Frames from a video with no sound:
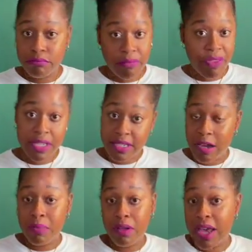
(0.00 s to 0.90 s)
this
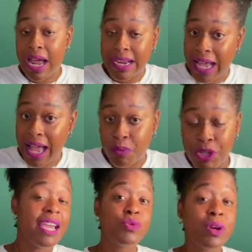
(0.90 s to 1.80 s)
sample that I got, when
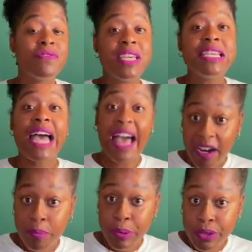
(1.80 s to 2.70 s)
you eat one of these
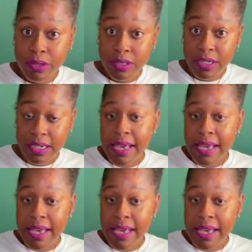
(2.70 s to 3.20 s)
edibles,